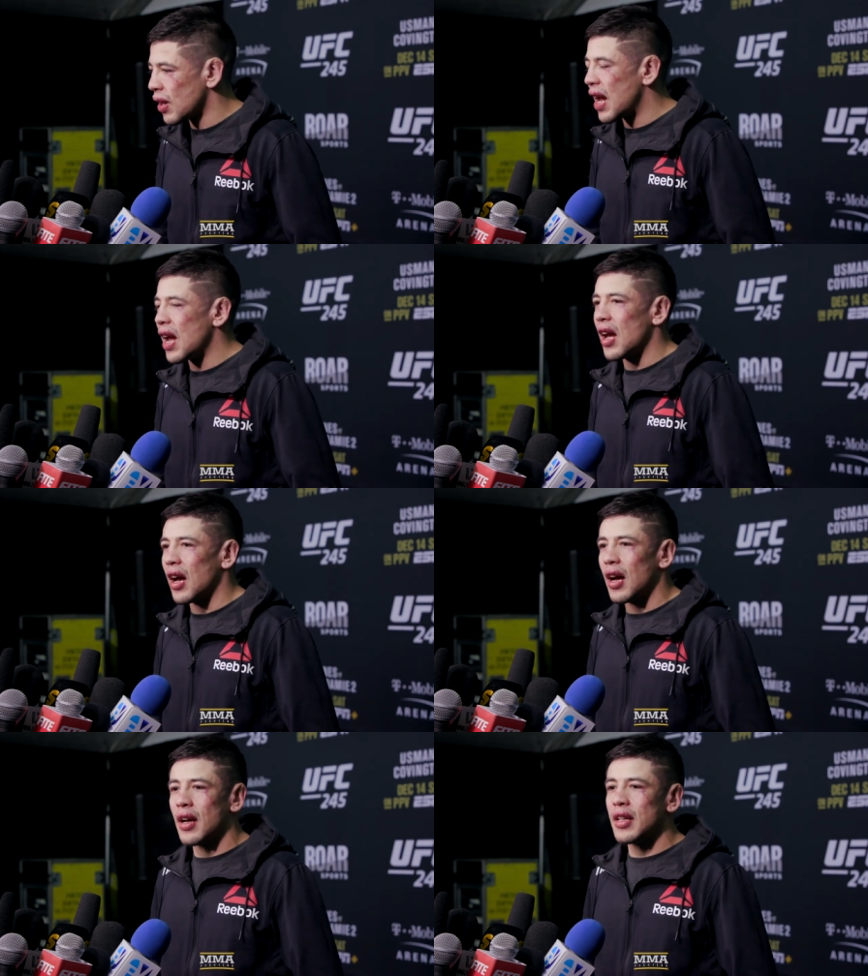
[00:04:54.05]

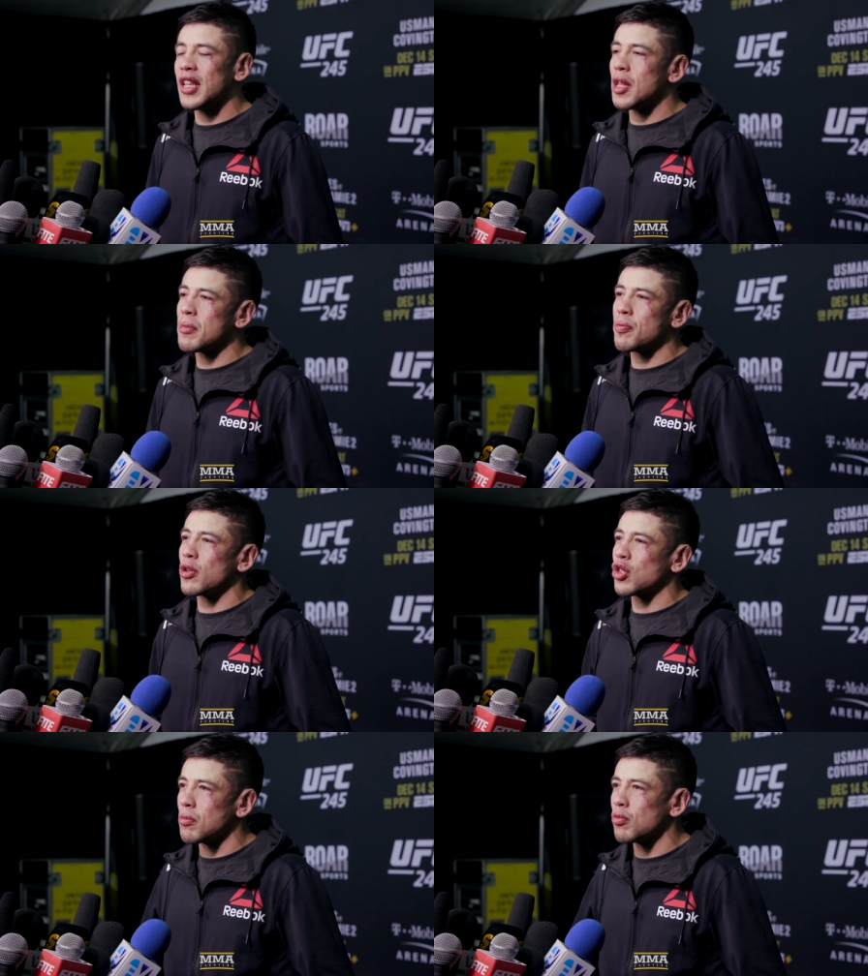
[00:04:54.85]
Uh, Iridium
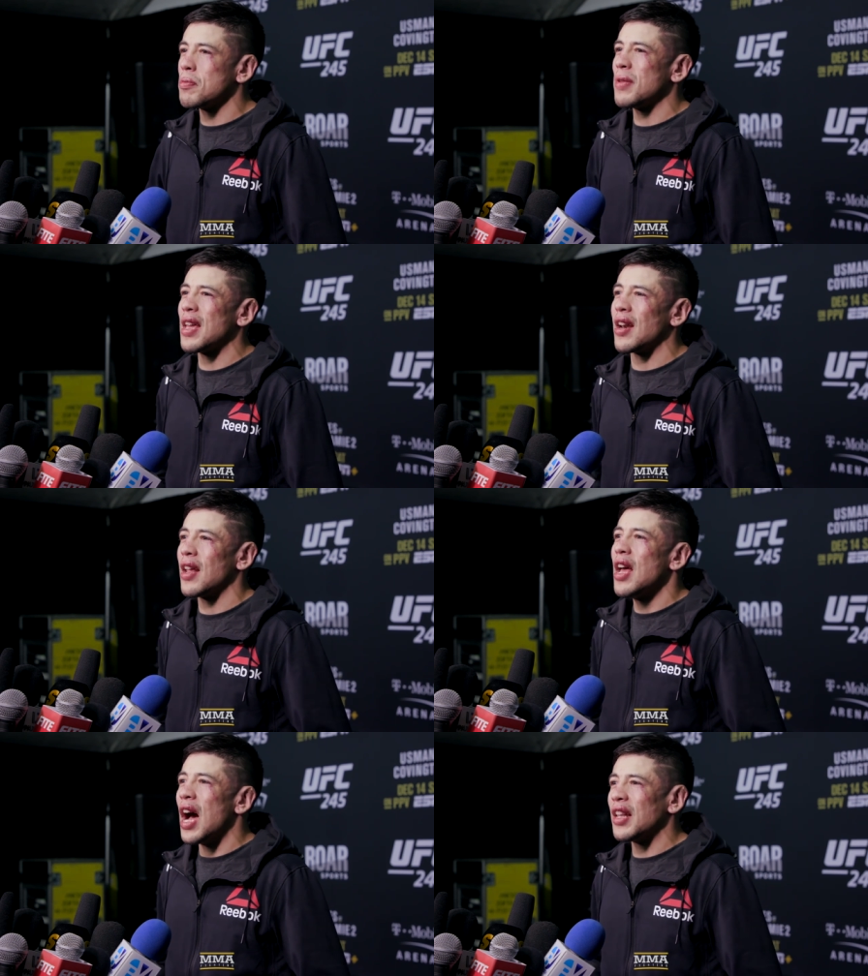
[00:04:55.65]
Sports come with me and,
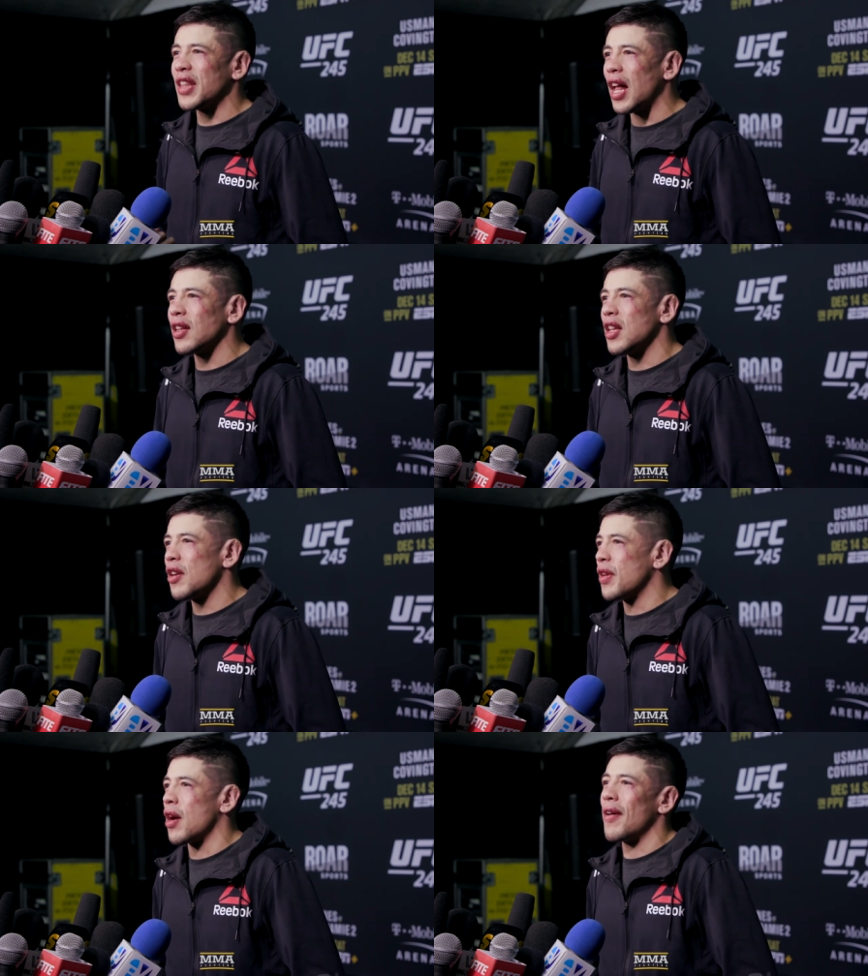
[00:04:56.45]
and talk a
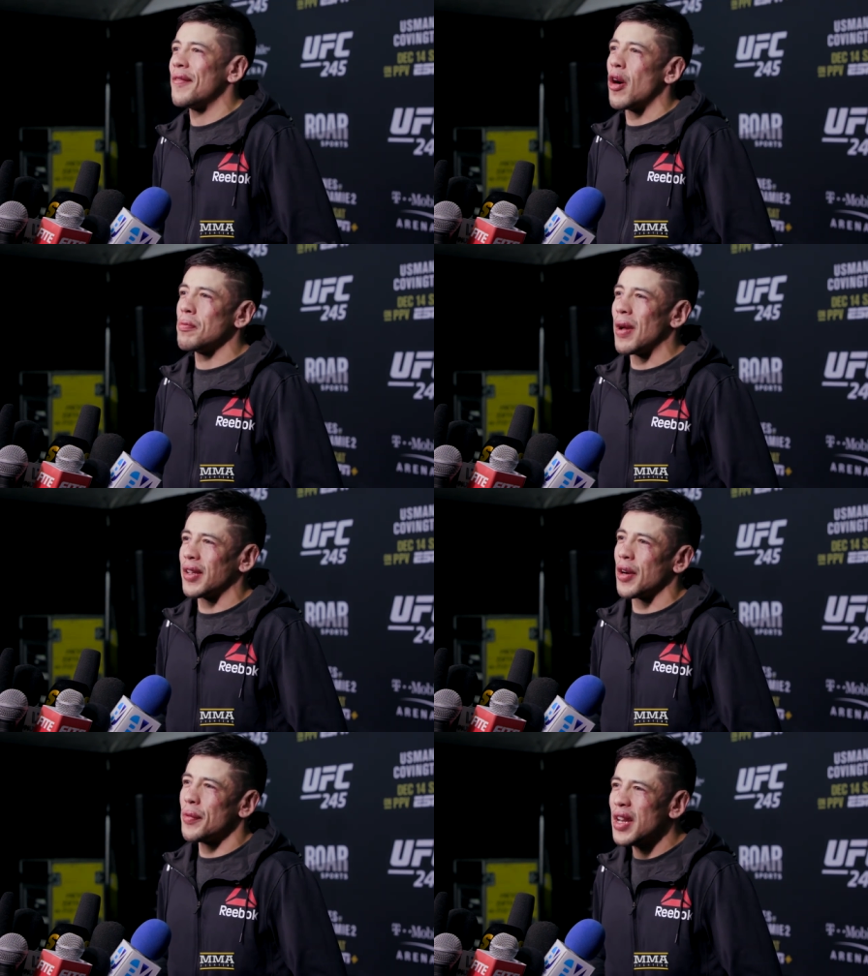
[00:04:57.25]
little bit about my
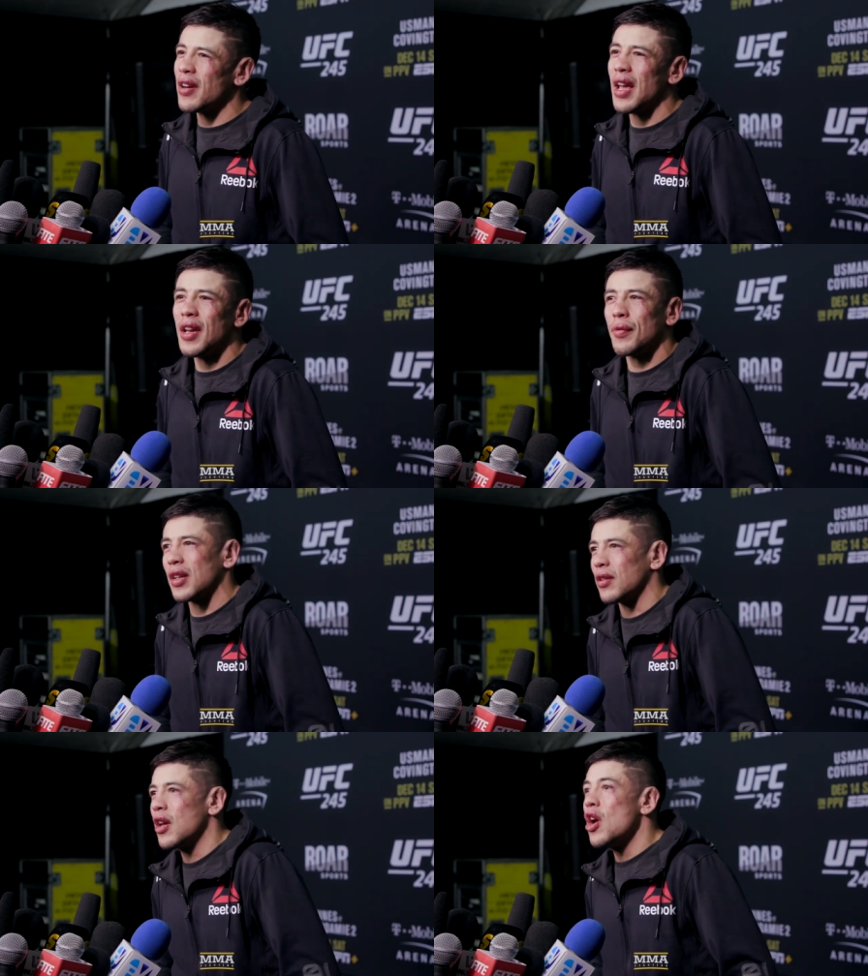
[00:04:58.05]
career. Hey, we
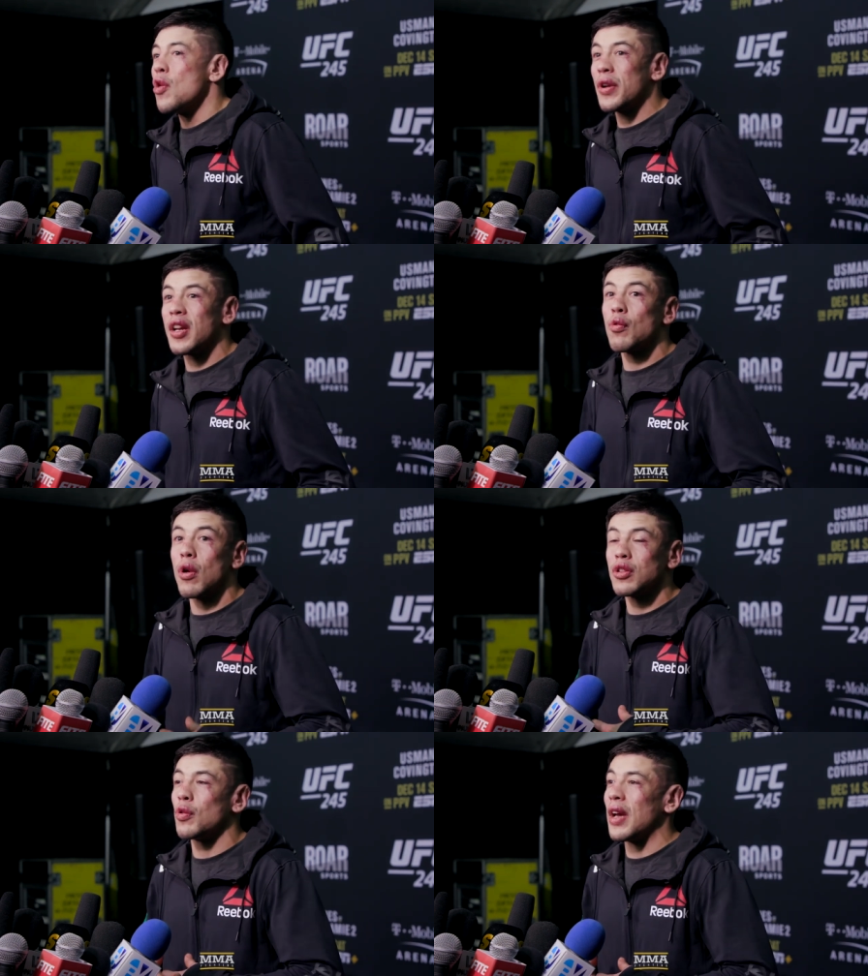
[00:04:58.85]
can we can
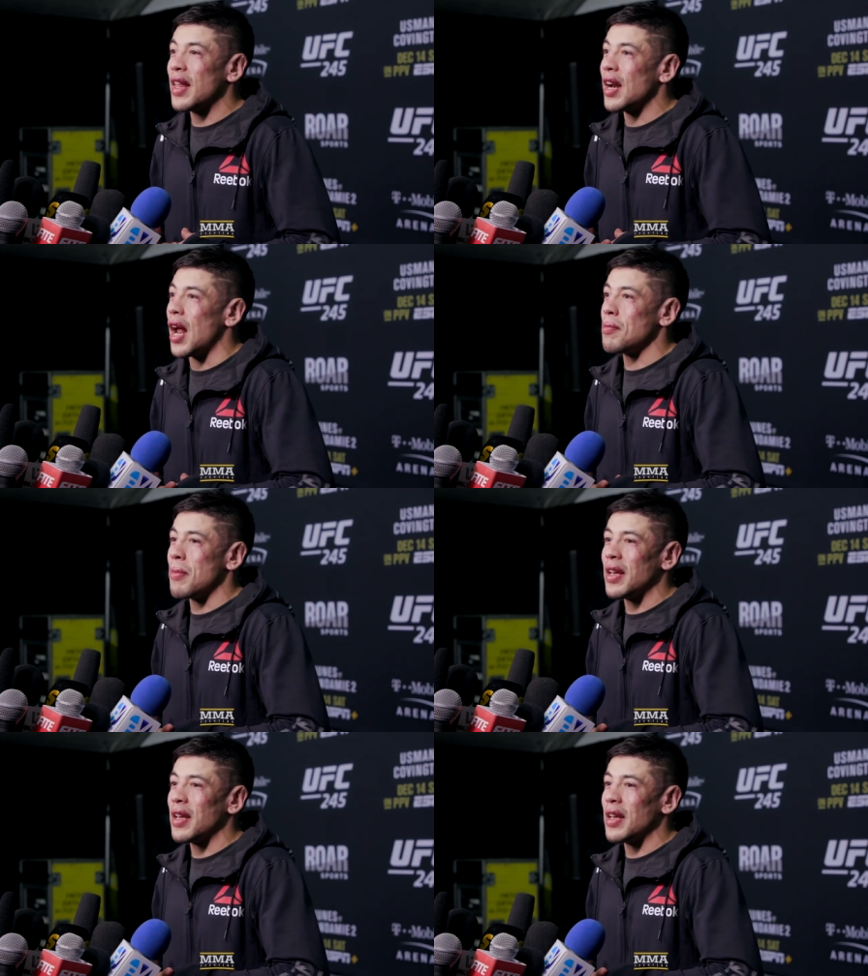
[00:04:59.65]
work together and